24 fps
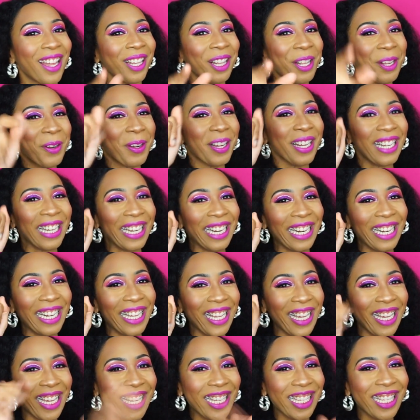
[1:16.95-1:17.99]
Lord
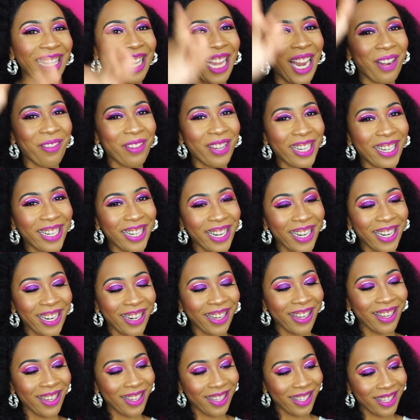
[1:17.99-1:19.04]
Ladies, Larry
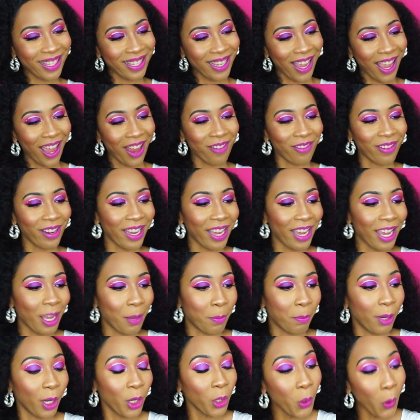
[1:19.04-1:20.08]
Curls, all
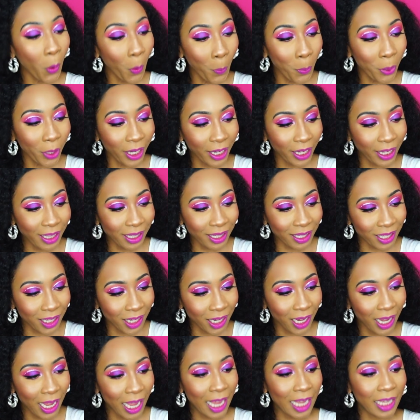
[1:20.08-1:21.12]
right,
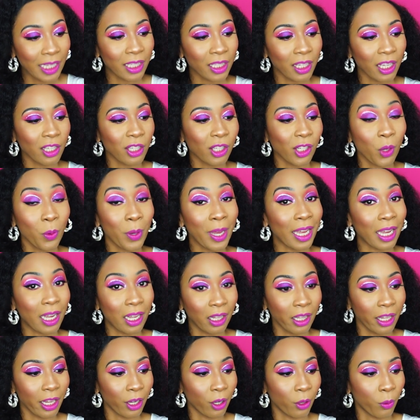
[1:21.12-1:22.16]
Bluprint, Skitzo, and
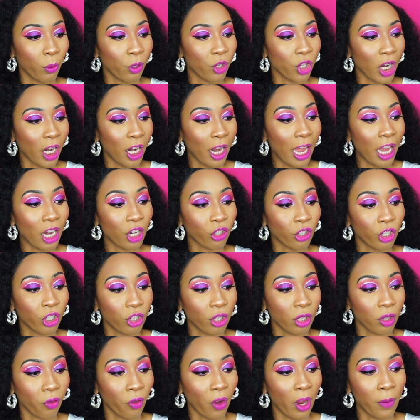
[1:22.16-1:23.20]
Klick, which I actually
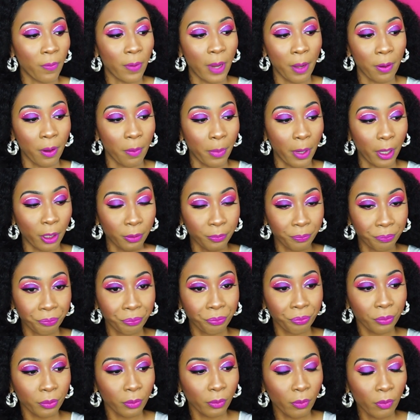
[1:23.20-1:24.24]
just found out about.
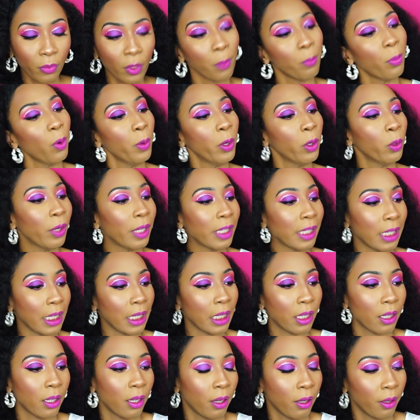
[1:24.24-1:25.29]
But we're gonna
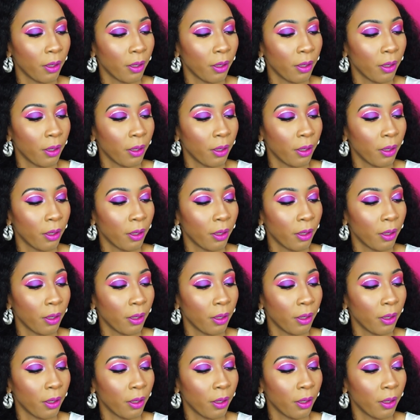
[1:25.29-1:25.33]
see.